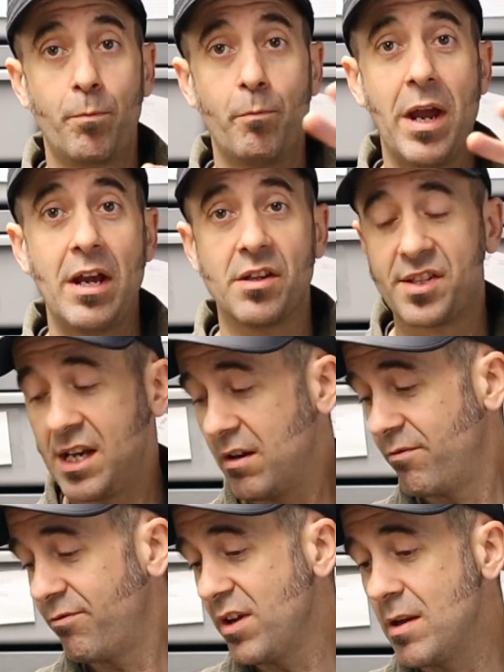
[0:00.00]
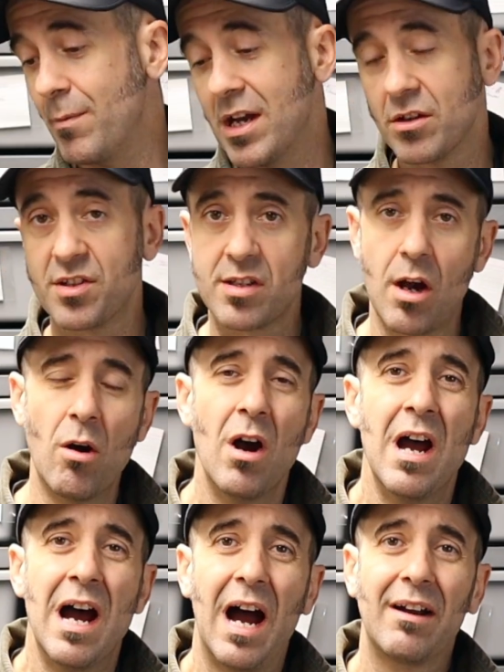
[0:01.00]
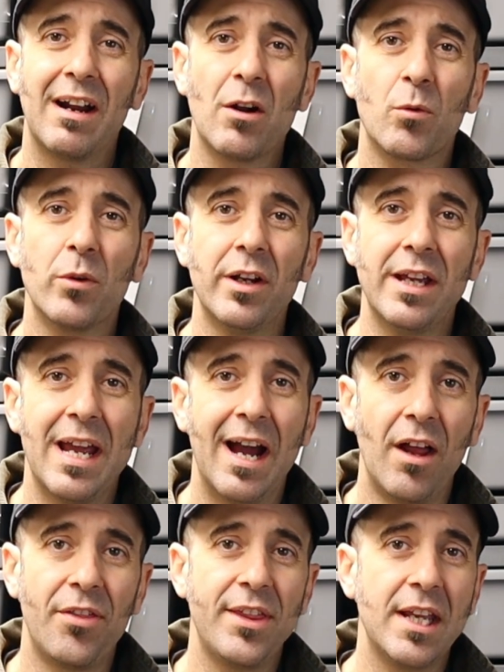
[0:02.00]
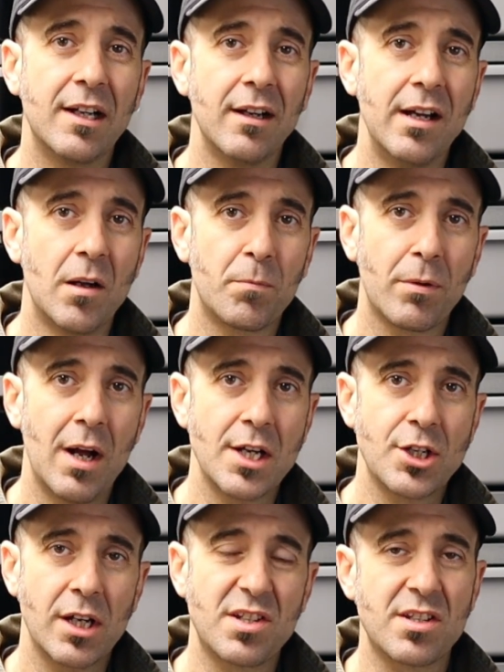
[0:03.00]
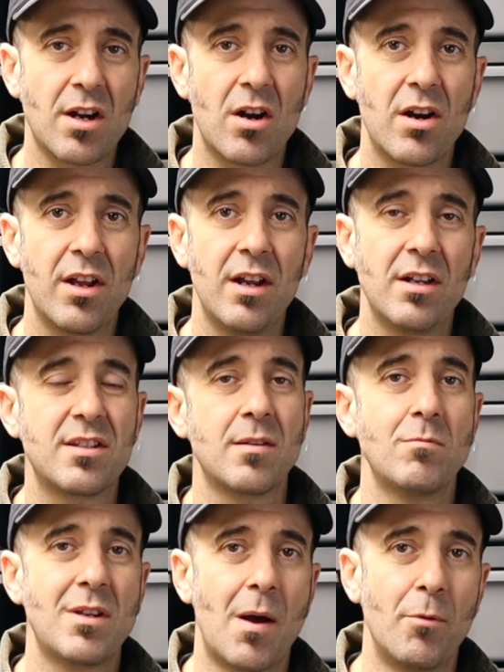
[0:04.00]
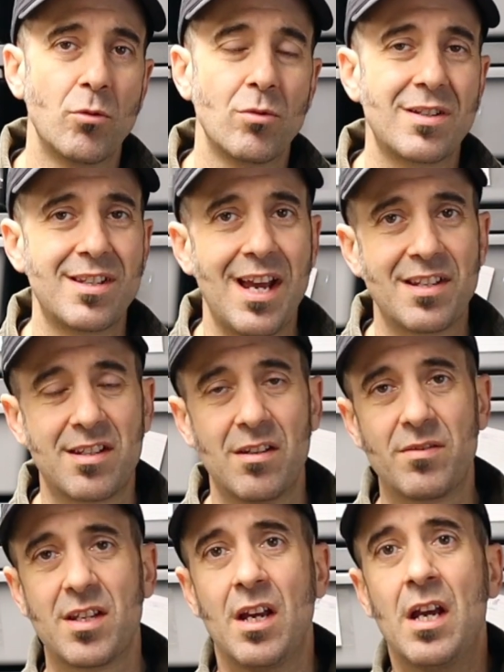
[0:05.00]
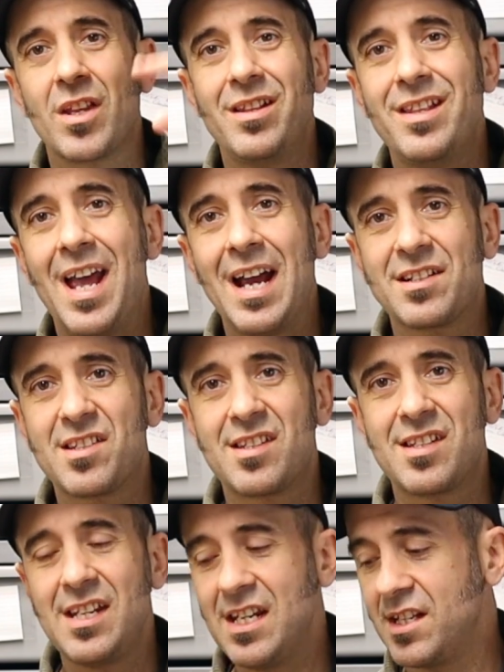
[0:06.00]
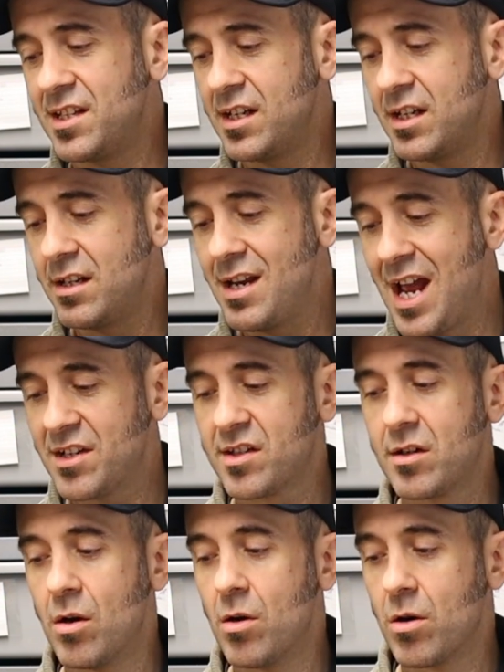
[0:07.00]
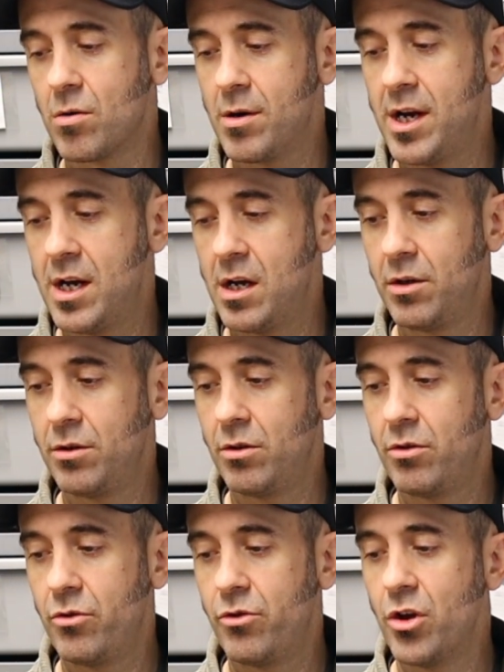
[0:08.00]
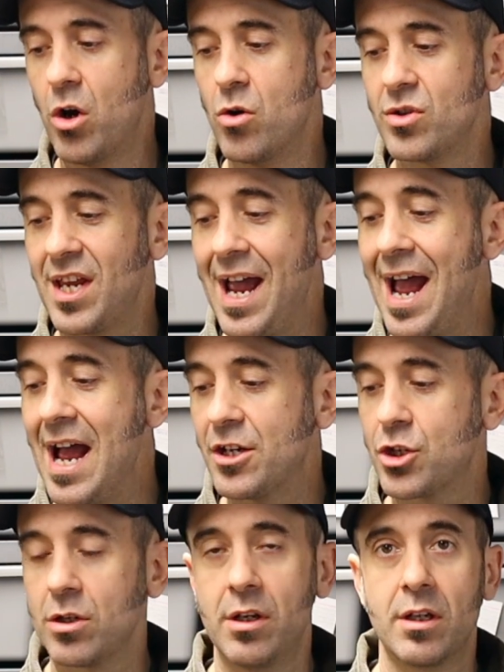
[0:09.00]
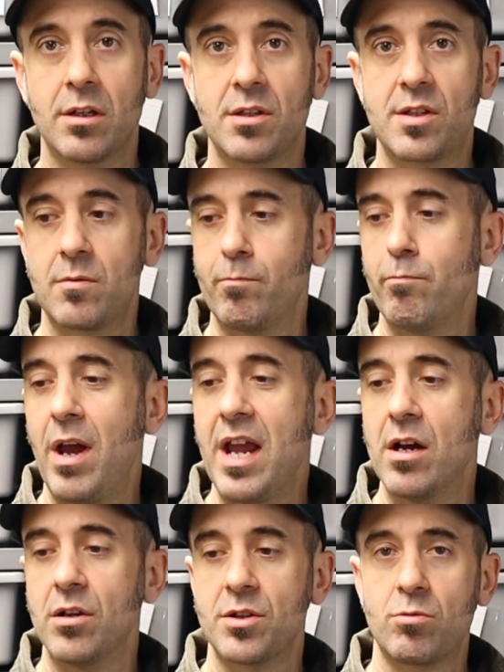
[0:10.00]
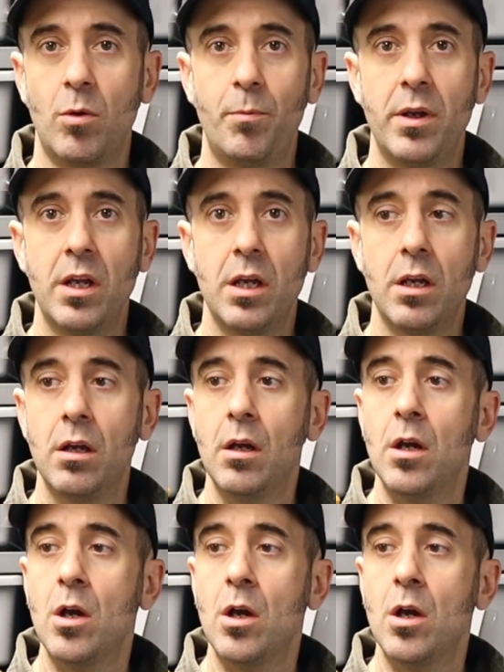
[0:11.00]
males and females. So I got a really healthy clown project started, some double recessives. Next season, next go around, those hatchlings, males, will be